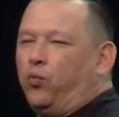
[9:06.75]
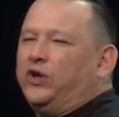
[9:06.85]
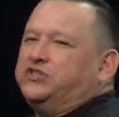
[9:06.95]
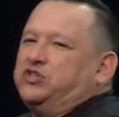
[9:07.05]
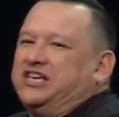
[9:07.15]

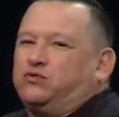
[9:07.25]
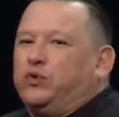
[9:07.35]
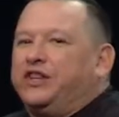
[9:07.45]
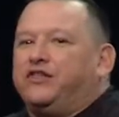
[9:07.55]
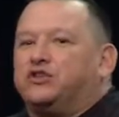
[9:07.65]
is
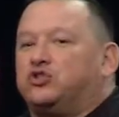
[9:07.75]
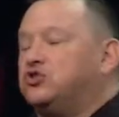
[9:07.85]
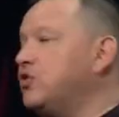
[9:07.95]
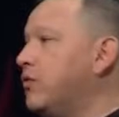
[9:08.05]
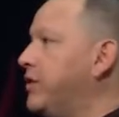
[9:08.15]
really the
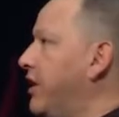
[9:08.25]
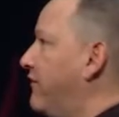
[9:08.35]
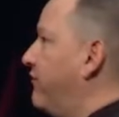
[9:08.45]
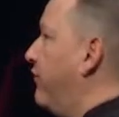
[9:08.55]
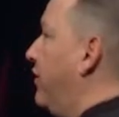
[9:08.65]
story
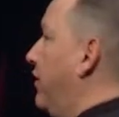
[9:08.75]
of